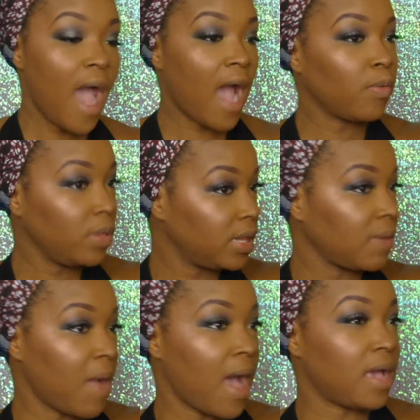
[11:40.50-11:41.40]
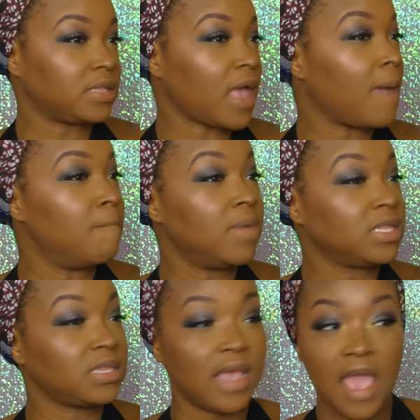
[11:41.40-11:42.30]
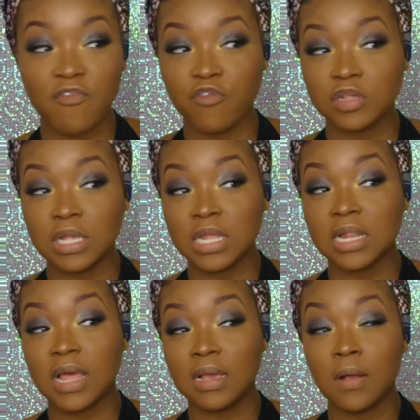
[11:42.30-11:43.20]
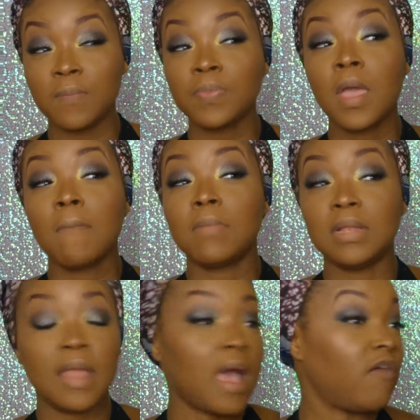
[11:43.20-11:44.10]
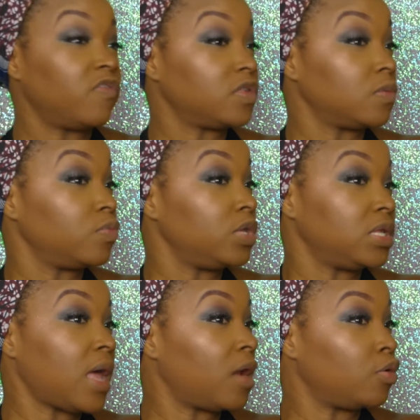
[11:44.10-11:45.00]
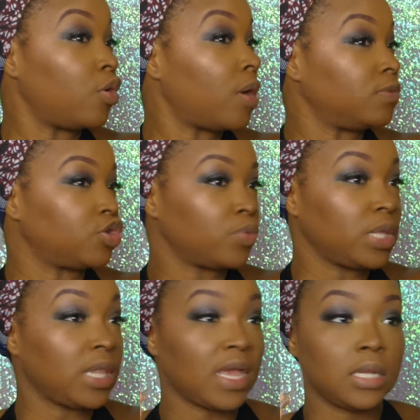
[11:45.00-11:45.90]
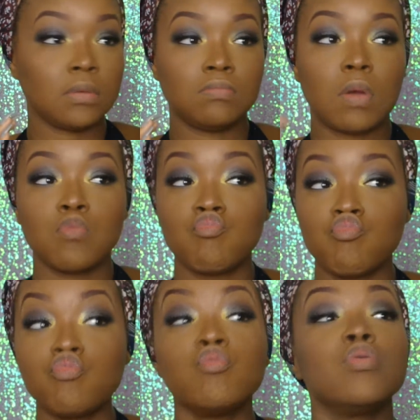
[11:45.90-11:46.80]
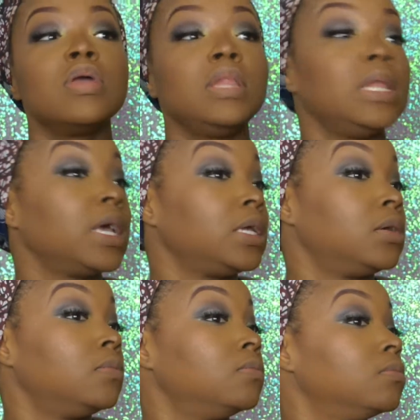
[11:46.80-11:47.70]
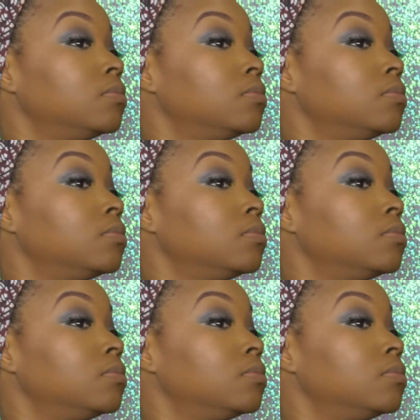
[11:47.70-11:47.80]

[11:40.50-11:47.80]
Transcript: I really like my eyes. I must say, at first I didn't like them, but now for some reason, I don't know, I'm just really liking them. I'm really liking them.